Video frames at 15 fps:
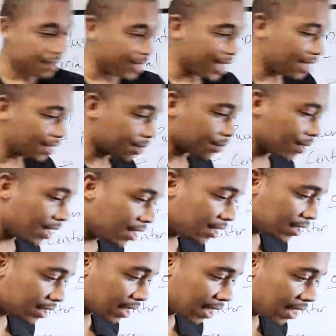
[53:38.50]
castle
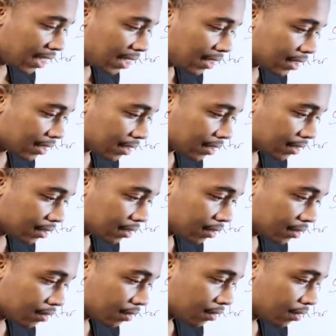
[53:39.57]
kingside,
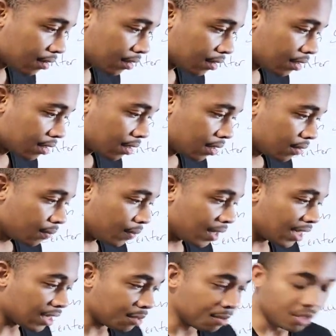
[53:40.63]
we
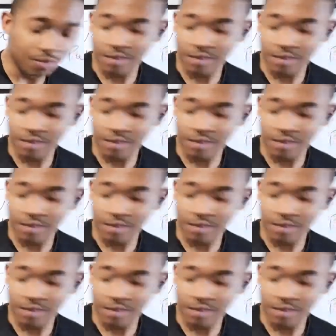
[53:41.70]
got the move